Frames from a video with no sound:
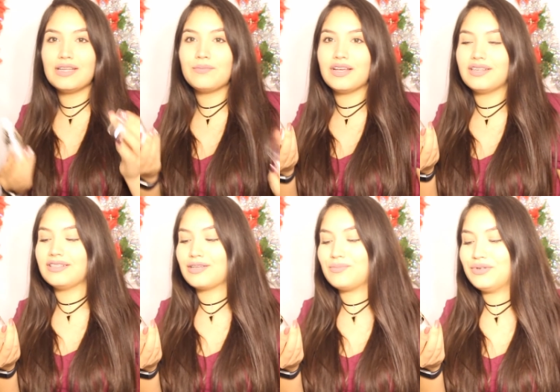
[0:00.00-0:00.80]
see, I'm not
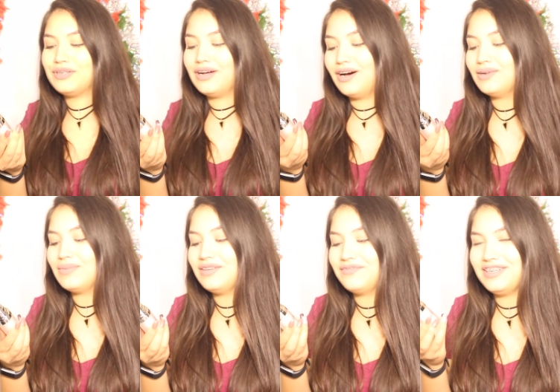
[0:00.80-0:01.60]
gonna like put it on
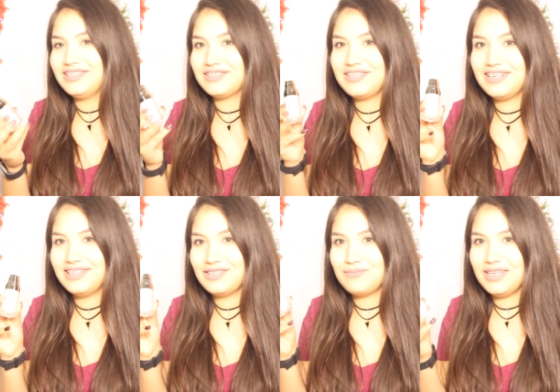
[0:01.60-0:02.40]
my face or
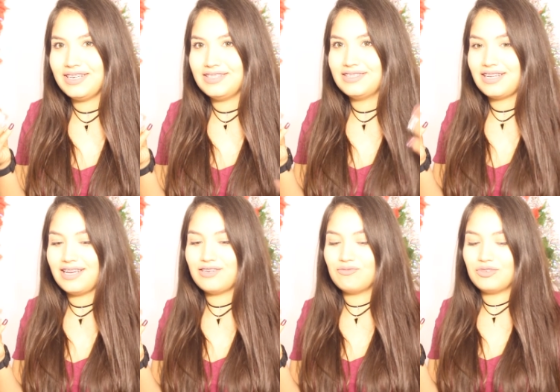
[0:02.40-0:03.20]
anything because I
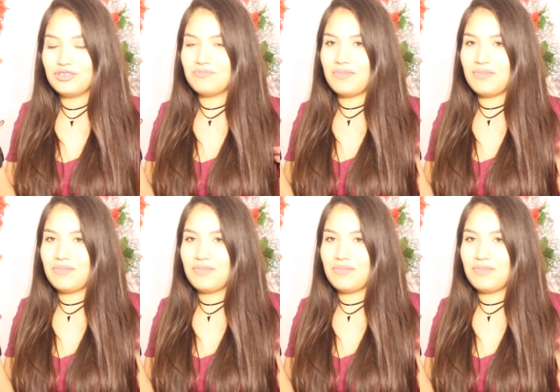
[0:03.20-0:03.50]
am wearing